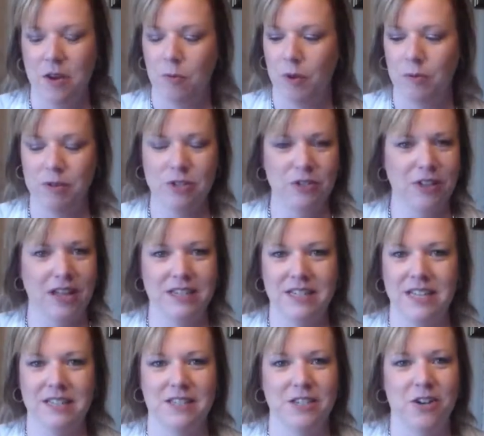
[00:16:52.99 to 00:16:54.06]
When would you like to
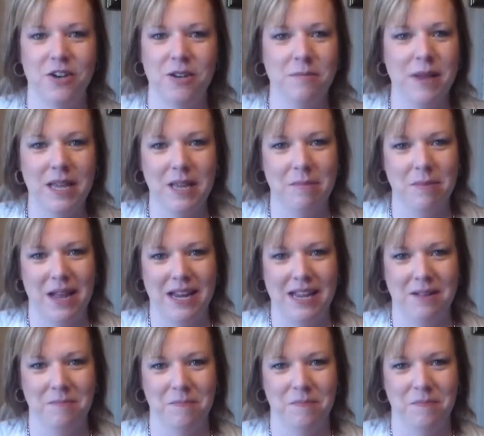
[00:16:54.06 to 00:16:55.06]
get started making money?